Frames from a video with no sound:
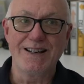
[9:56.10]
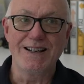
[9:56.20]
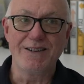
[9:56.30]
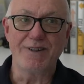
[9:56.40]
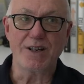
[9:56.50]

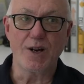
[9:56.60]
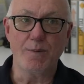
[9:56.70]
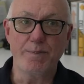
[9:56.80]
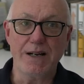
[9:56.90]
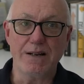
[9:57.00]
And if it
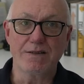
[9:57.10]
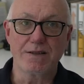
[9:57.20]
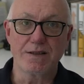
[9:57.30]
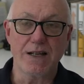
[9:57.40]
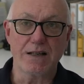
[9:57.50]

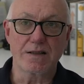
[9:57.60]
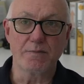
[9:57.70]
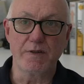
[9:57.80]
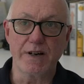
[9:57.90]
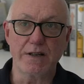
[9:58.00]
compounds, that's
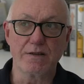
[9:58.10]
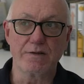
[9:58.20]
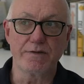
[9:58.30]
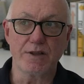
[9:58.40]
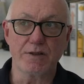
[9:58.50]
going to be very
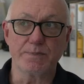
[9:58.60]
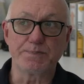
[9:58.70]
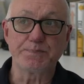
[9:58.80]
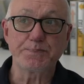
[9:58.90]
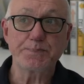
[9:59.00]
good for you.
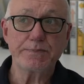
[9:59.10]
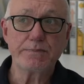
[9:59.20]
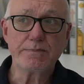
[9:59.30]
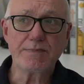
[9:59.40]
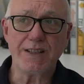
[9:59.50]

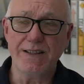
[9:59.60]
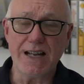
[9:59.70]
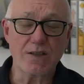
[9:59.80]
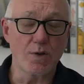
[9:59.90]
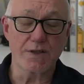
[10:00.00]

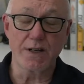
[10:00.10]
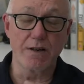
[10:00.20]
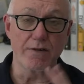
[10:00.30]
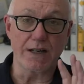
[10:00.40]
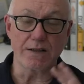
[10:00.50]
That's what
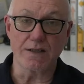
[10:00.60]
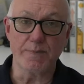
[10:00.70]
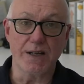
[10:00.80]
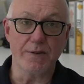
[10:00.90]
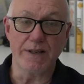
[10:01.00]
Signal Rank does,
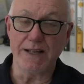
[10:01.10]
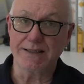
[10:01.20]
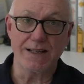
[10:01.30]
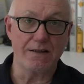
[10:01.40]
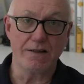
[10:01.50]
by the way.
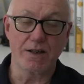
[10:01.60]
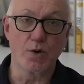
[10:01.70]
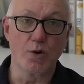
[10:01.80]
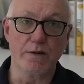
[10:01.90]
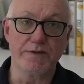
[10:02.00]
That's the
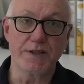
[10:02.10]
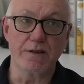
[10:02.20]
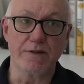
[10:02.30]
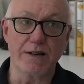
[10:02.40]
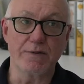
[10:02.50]
core of
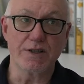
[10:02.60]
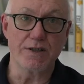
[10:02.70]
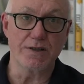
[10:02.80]
Signal Rank, which